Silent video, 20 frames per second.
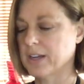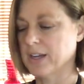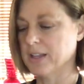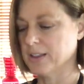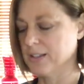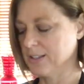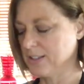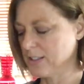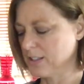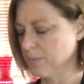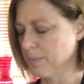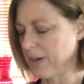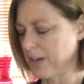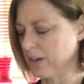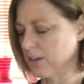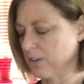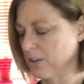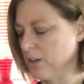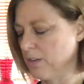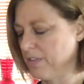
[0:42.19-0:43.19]
And this is about
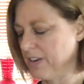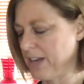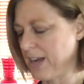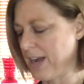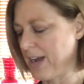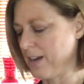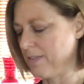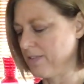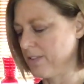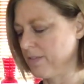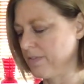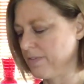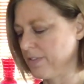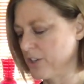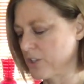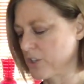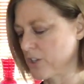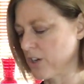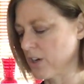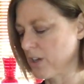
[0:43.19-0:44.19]
1.5 cloves of
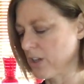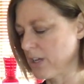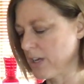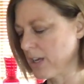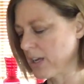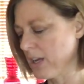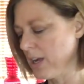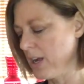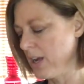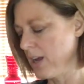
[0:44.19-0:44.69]
fresh garlic.